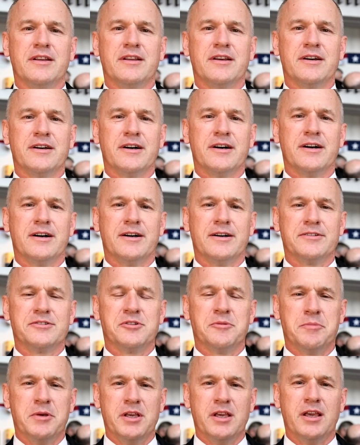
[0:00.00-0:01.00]
uh,
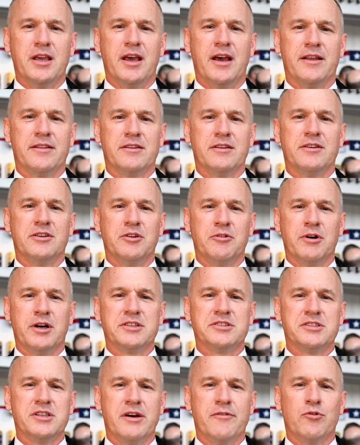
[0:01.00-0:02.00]
to be at the
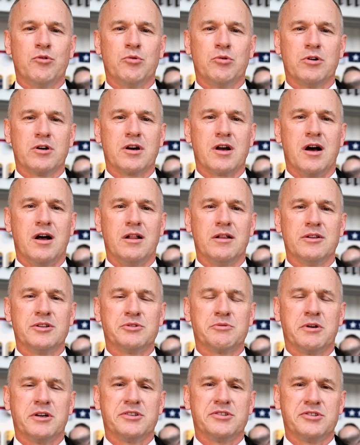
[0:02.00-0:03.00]
U.S. Naval War College,
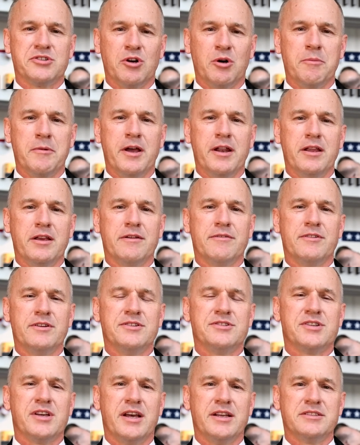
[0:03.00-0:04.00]
where so many of
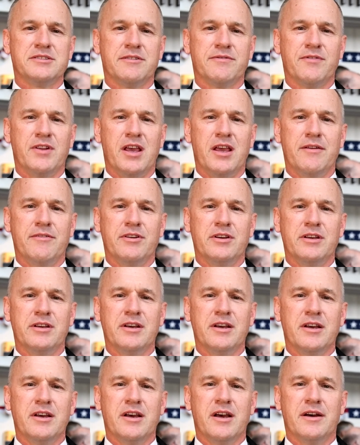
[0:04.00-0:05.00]
these heads of Navy
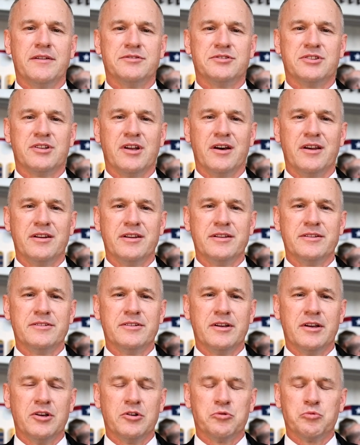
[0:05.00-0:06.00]
have studied.
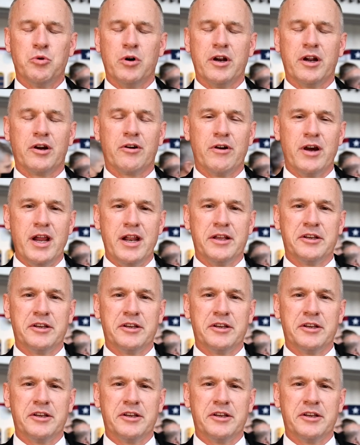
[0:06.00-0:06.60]
What a great